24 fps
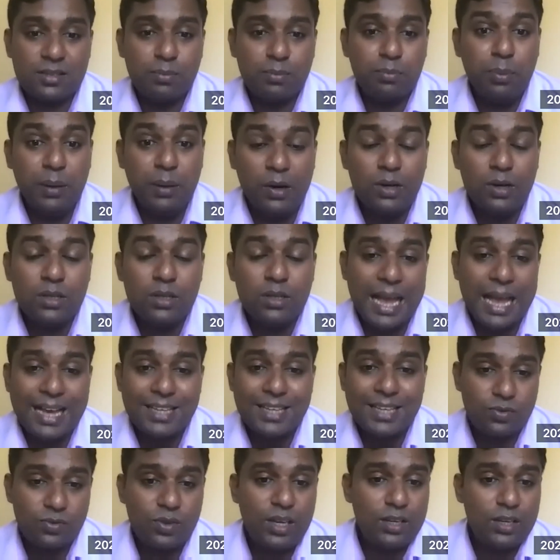Because
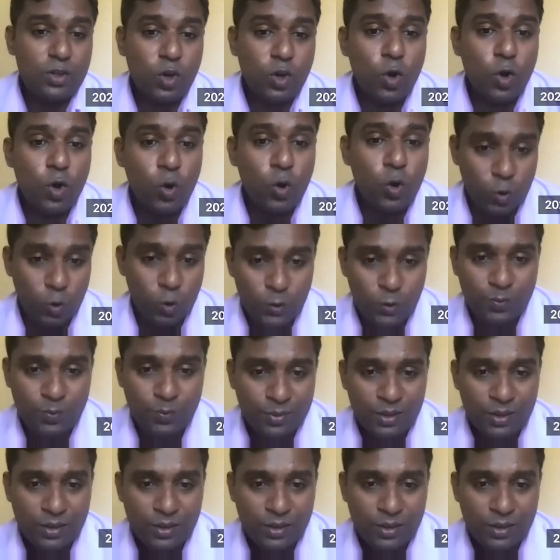as we know,